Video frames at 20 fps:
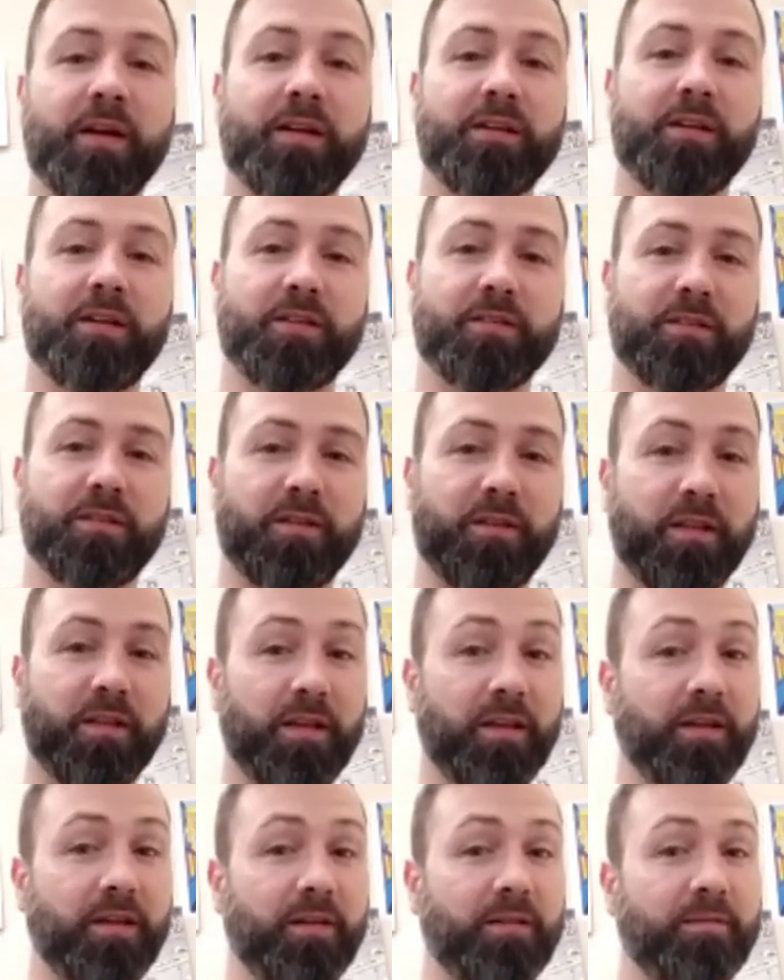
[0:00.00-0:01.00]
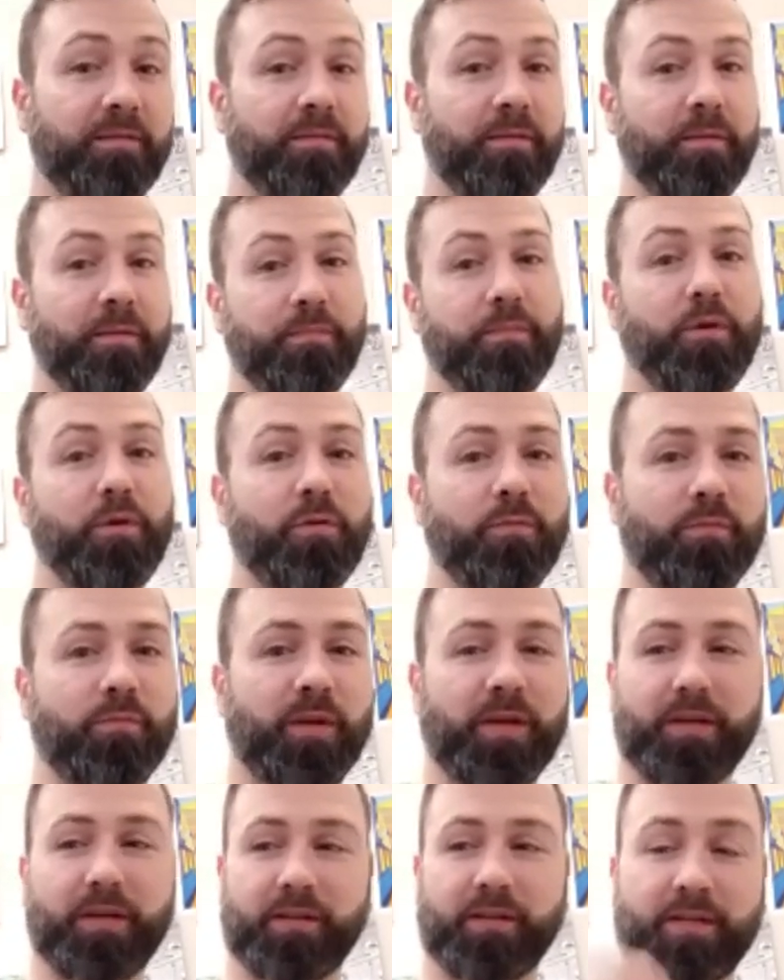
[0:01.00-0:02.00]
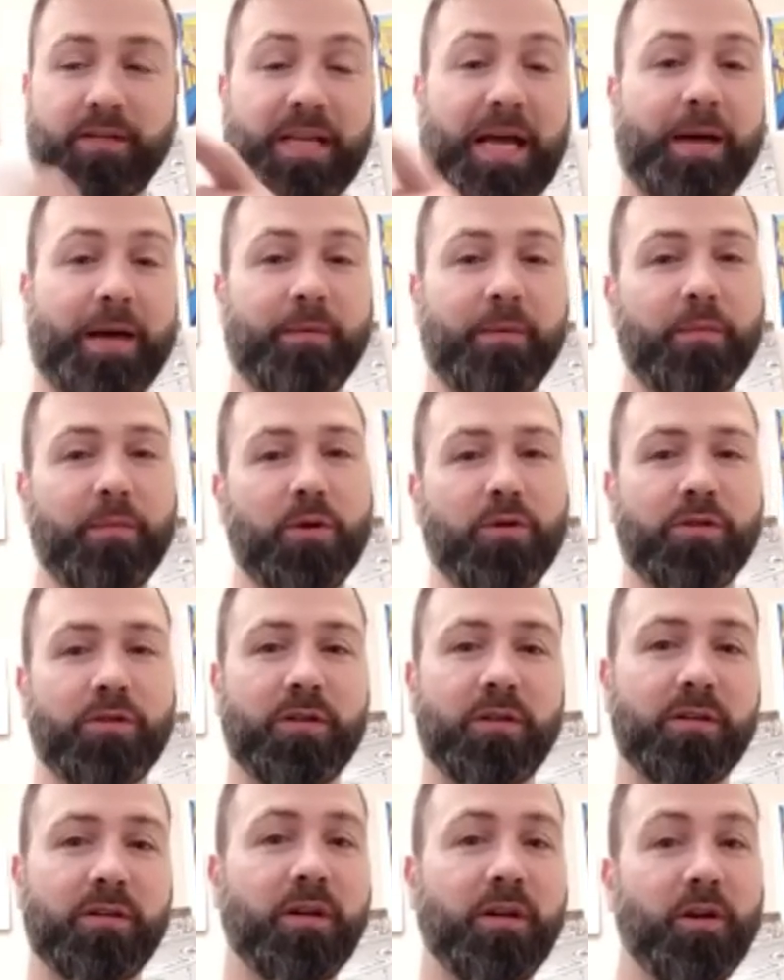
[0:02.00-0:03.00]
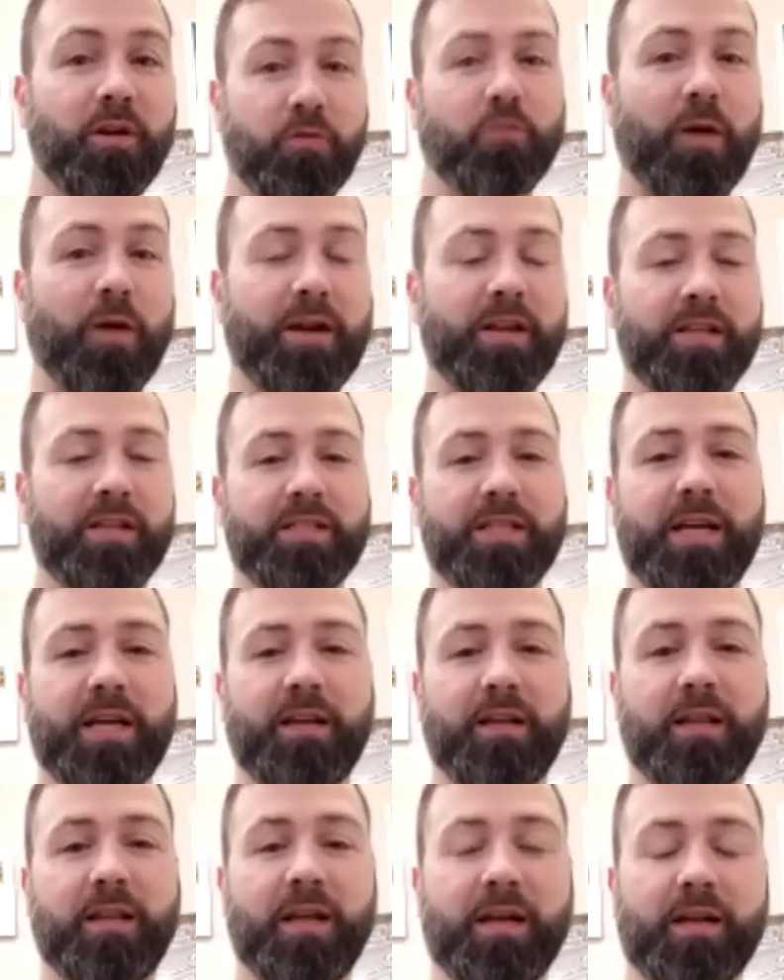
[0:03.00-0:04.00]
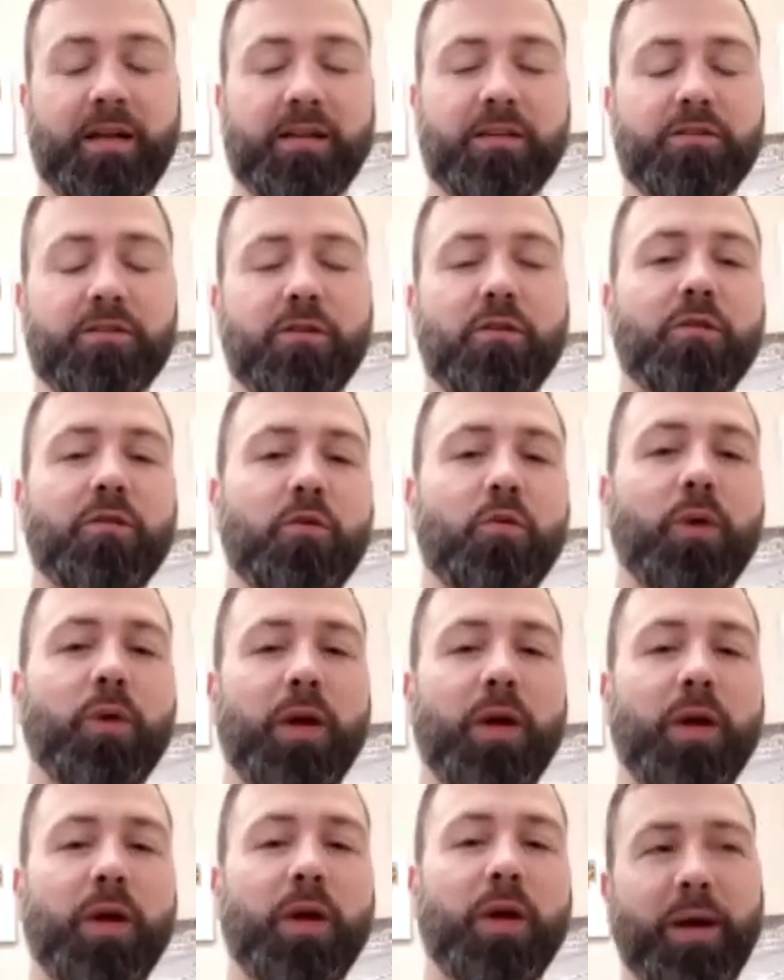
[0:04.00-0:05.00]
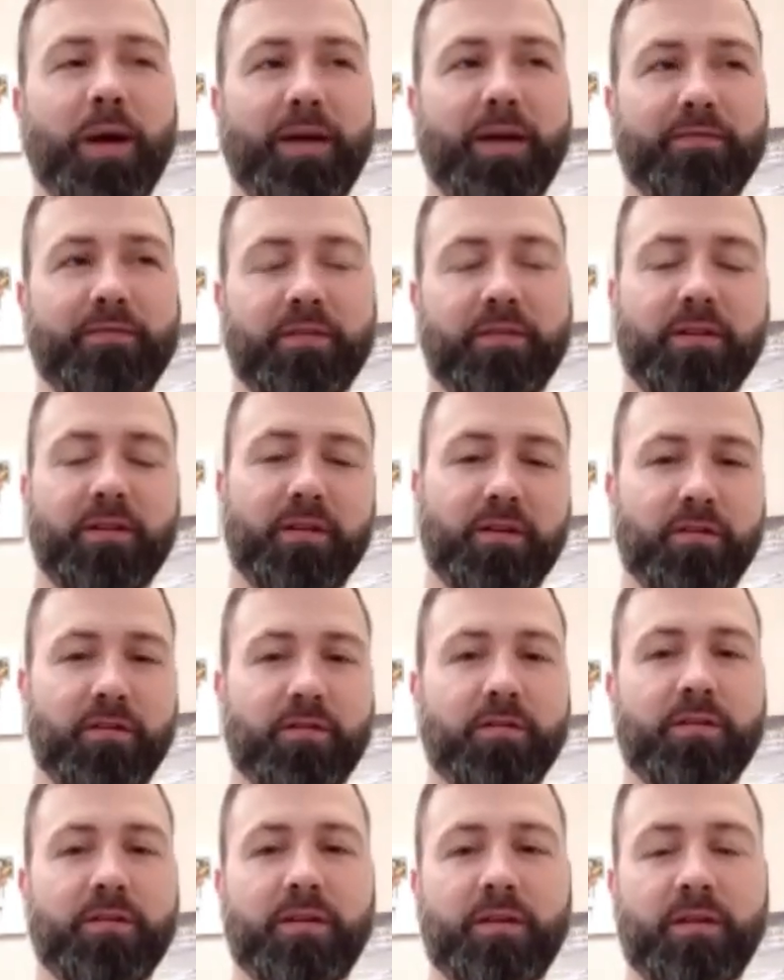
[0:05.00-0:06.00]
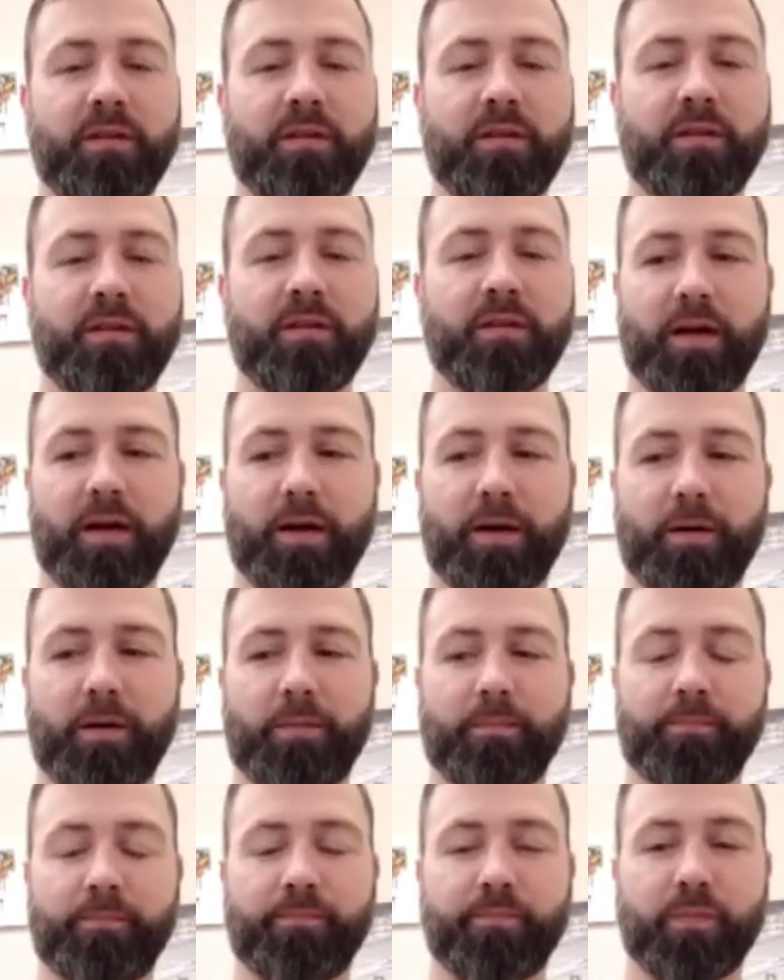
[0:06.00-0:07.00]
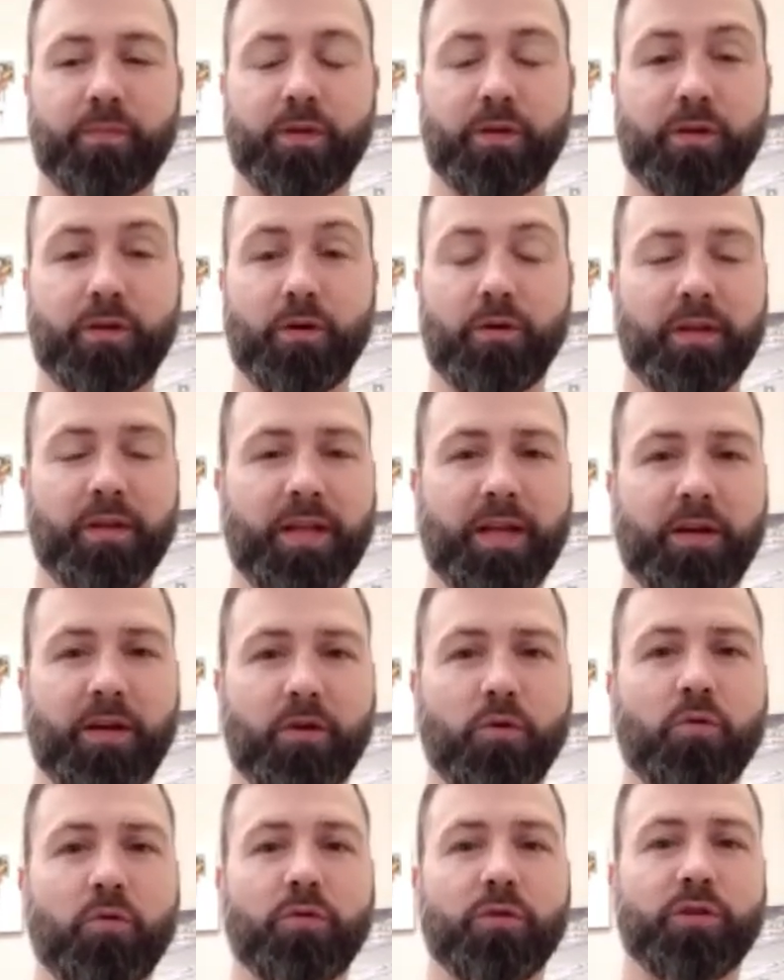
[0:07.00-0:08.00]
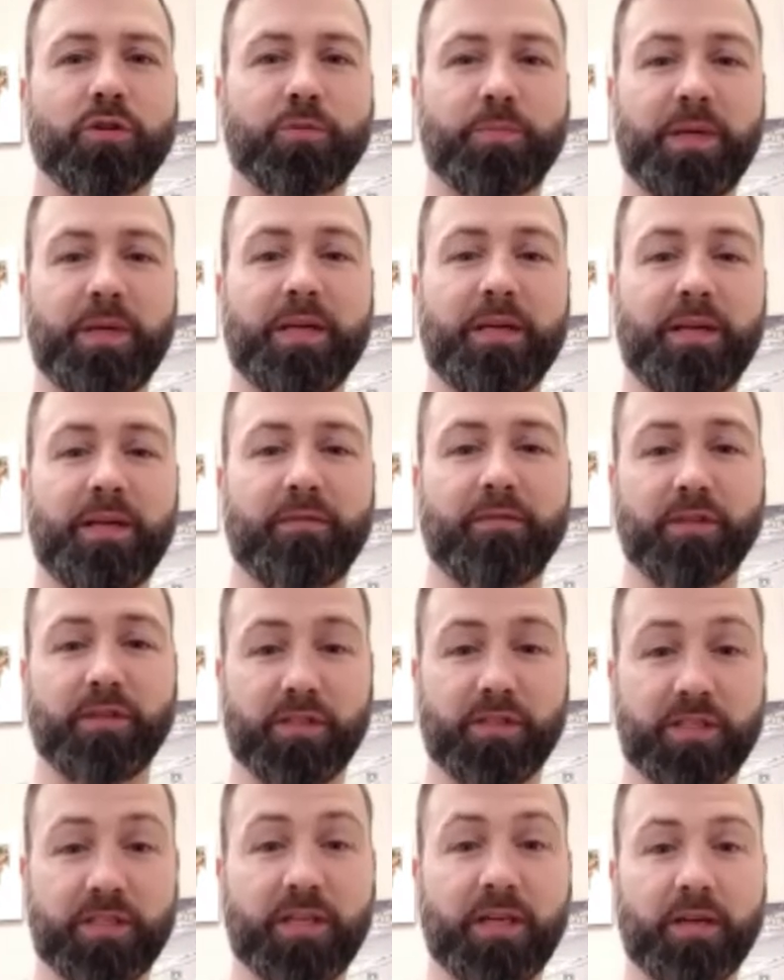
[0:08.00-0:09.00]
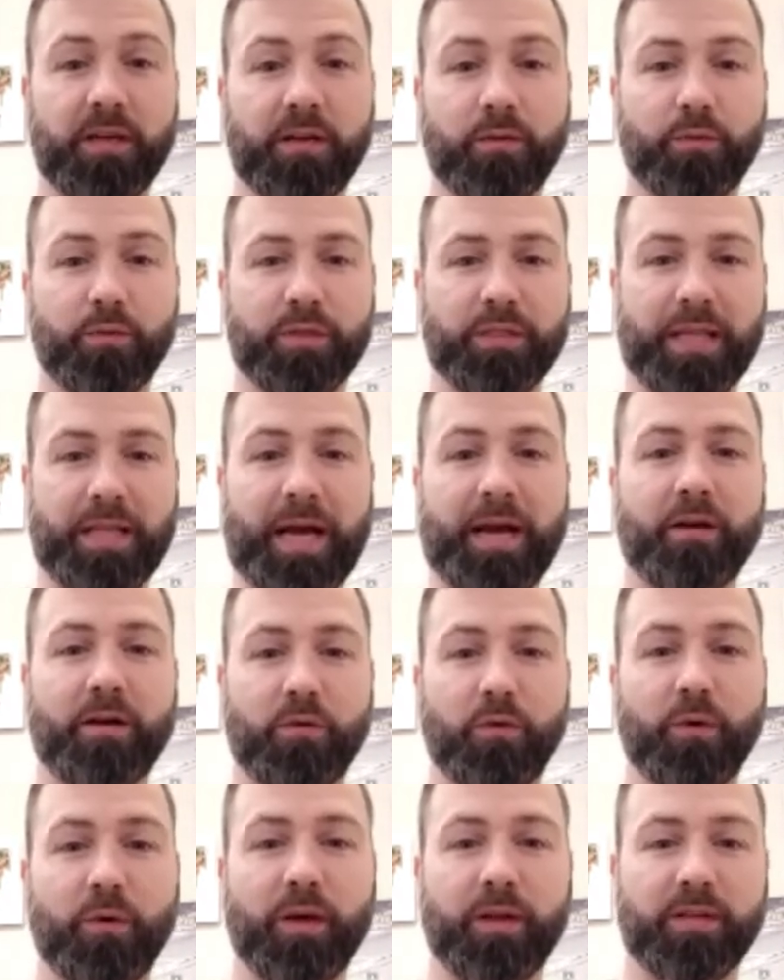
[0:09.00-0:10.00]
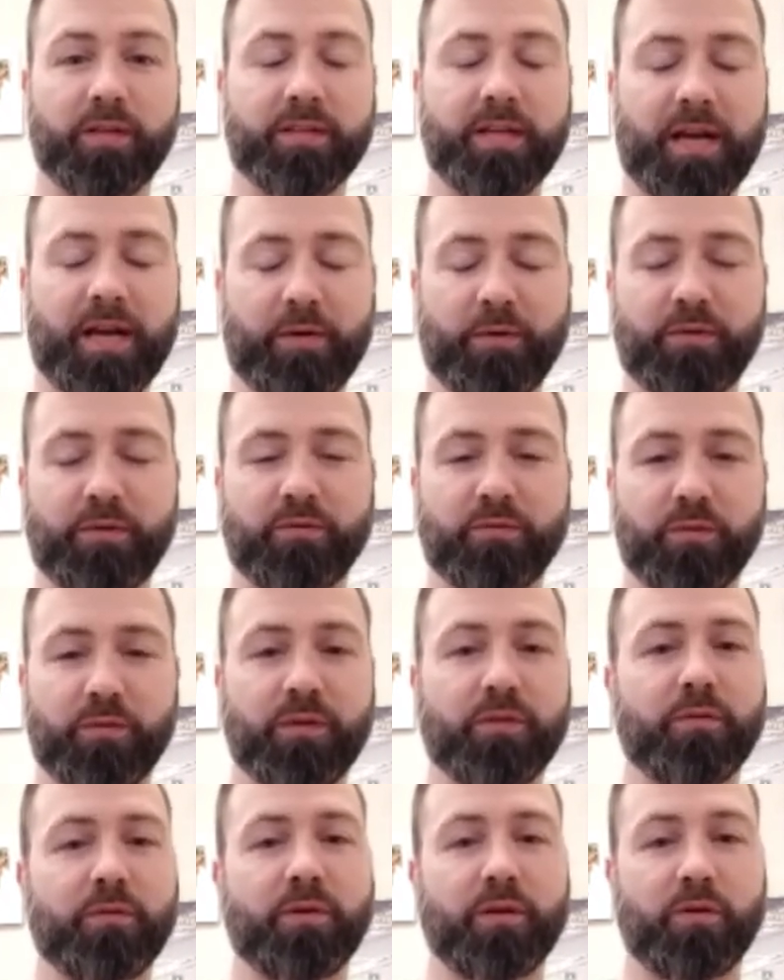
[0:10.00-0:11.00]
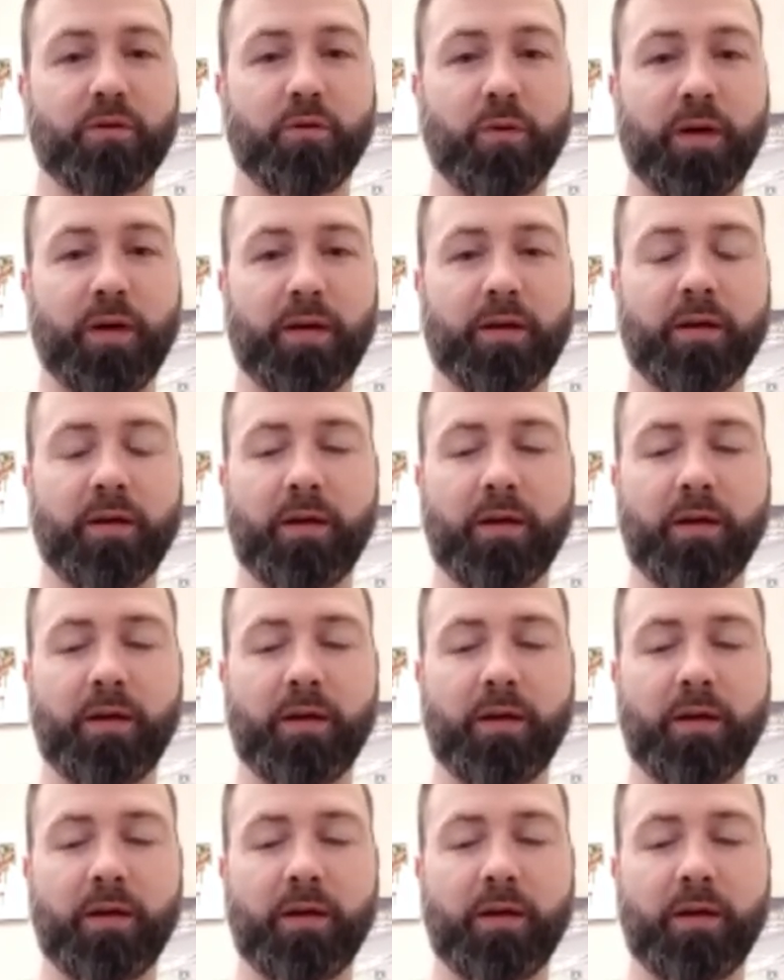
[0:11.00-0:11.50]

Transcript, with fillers: does the boom like a stabbing motion right to the side of the neck. and so quick. You have to literally um, go to like quarter speed to even see it. It was that quick. This guy was really, really quick.